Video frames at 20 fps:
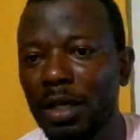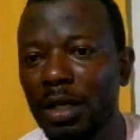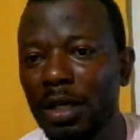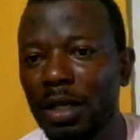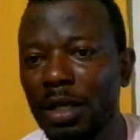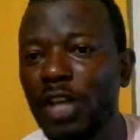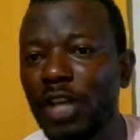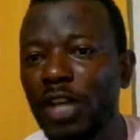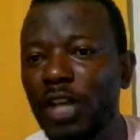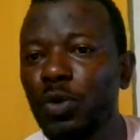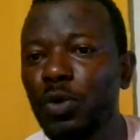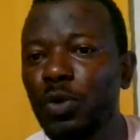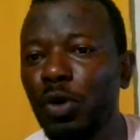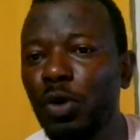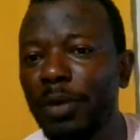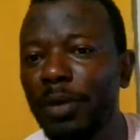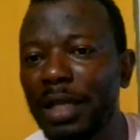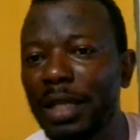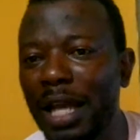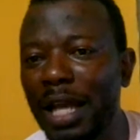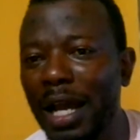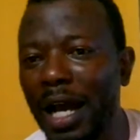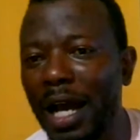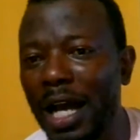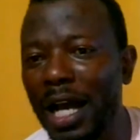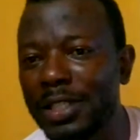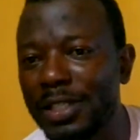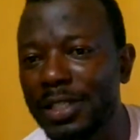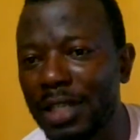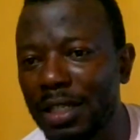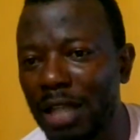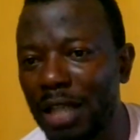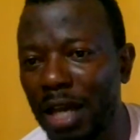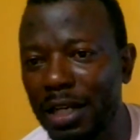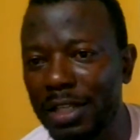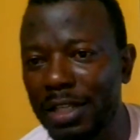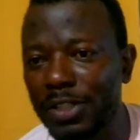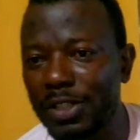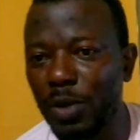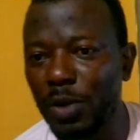All right, so I do hope that I answered
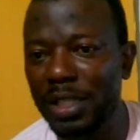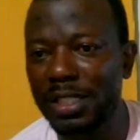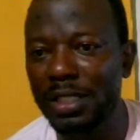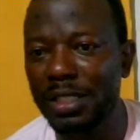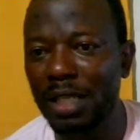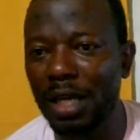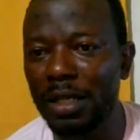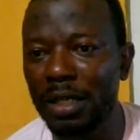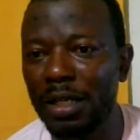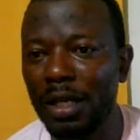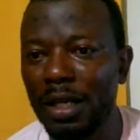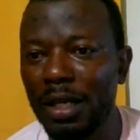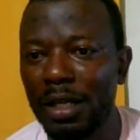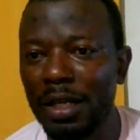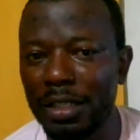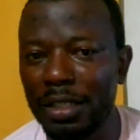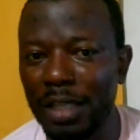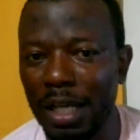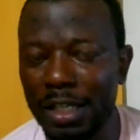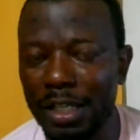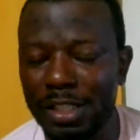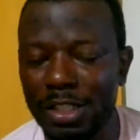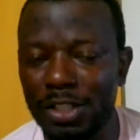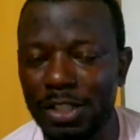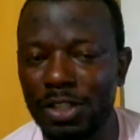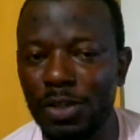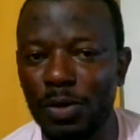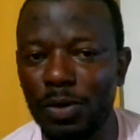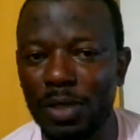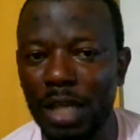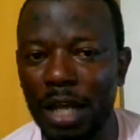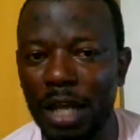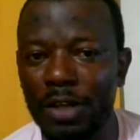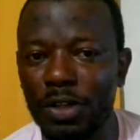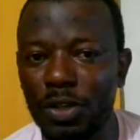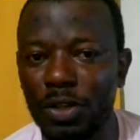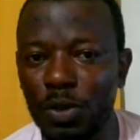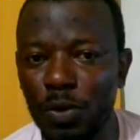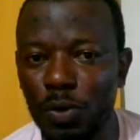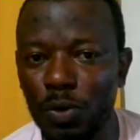Dana's question. Yes, you
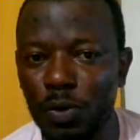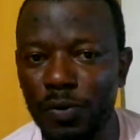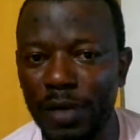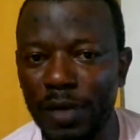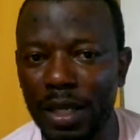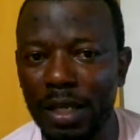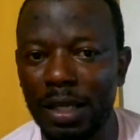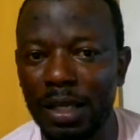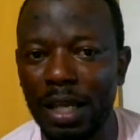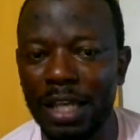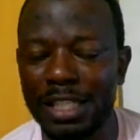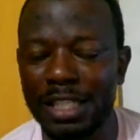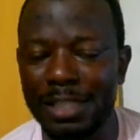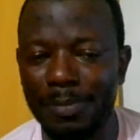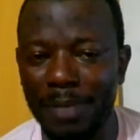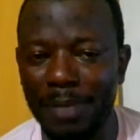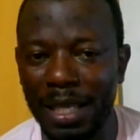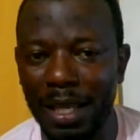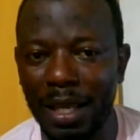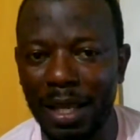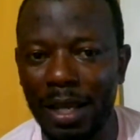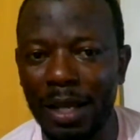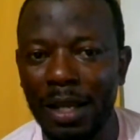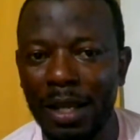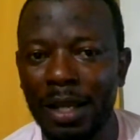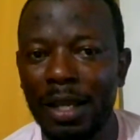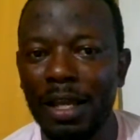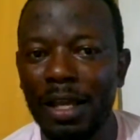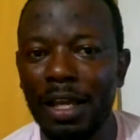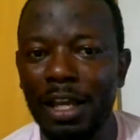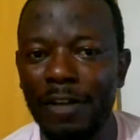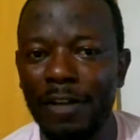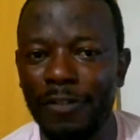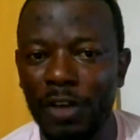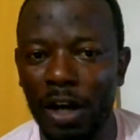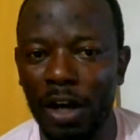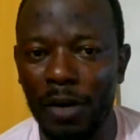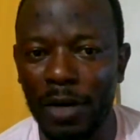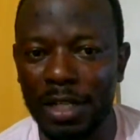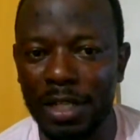can do the SBA if
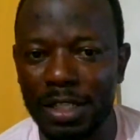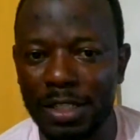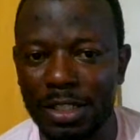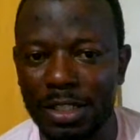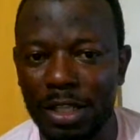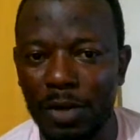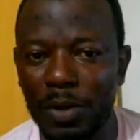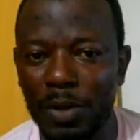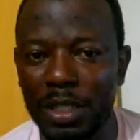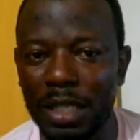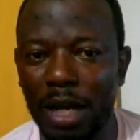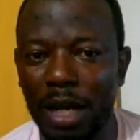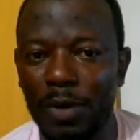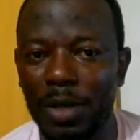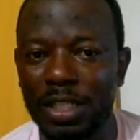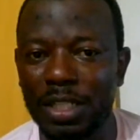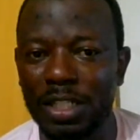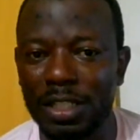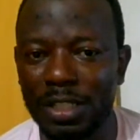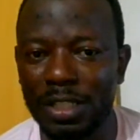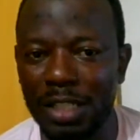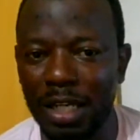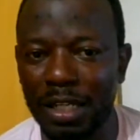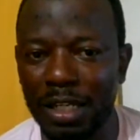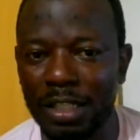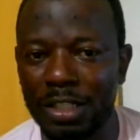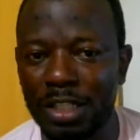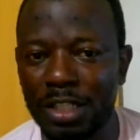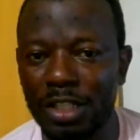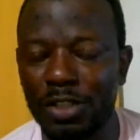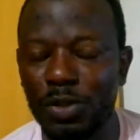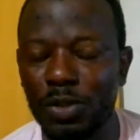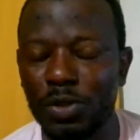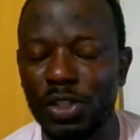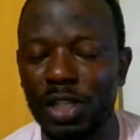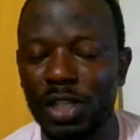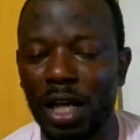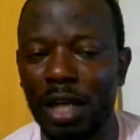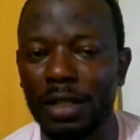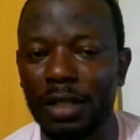you are registered with a registered
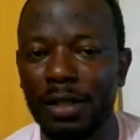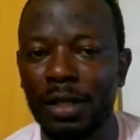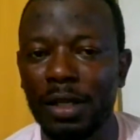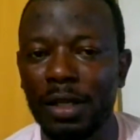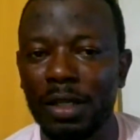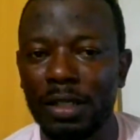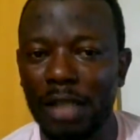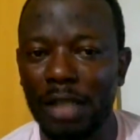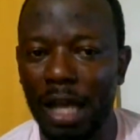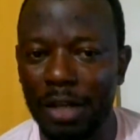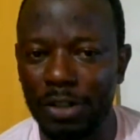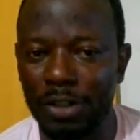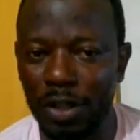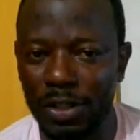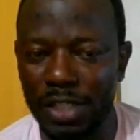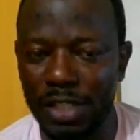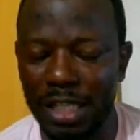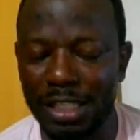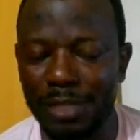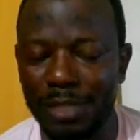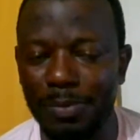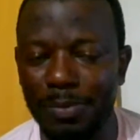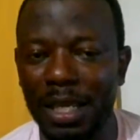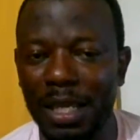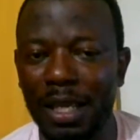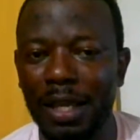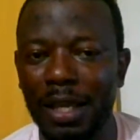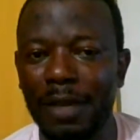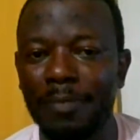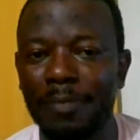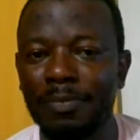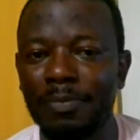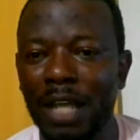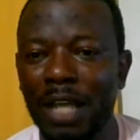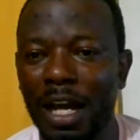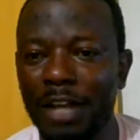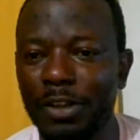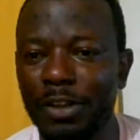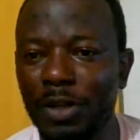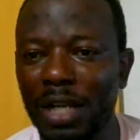institution that does SBA,
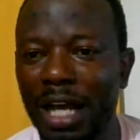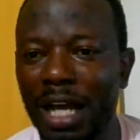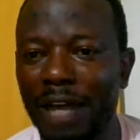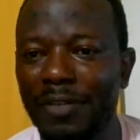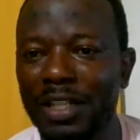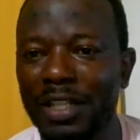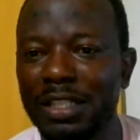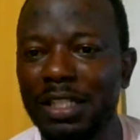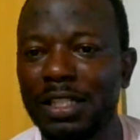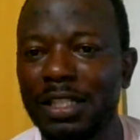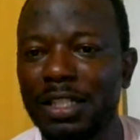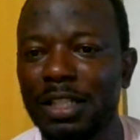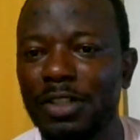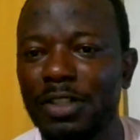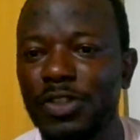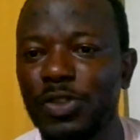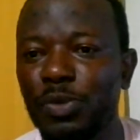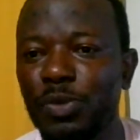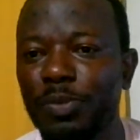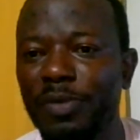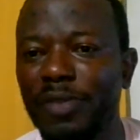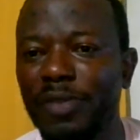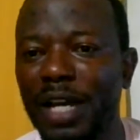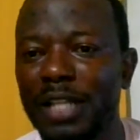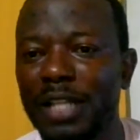and you'll have a teacher to supervise.